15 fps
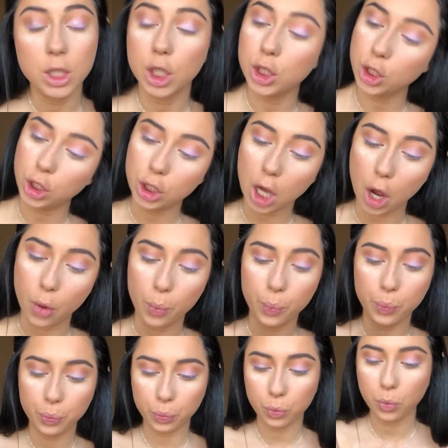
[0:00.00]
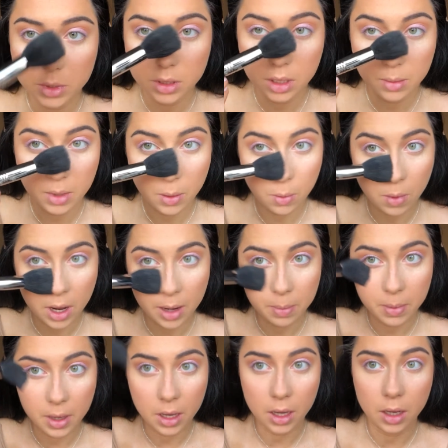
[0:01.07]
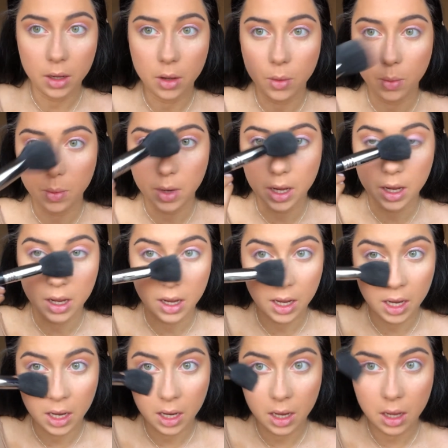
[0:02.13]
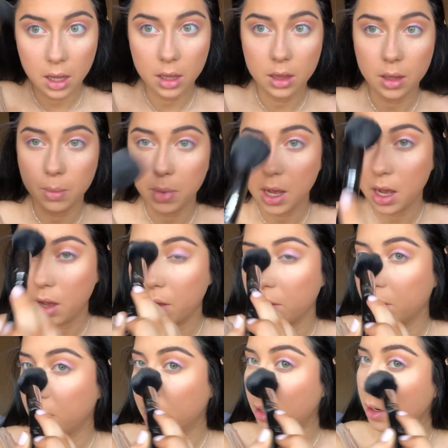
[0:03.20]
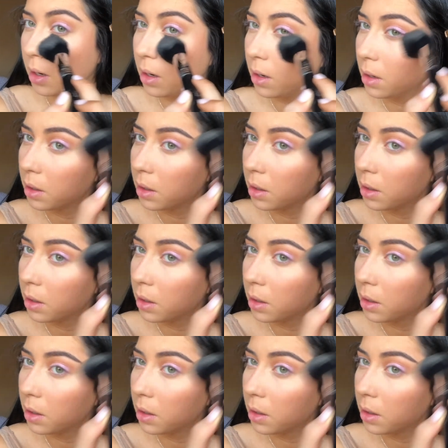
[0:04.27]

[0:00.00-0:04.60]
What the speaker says: So, I'm just gonna be wiping away the powder.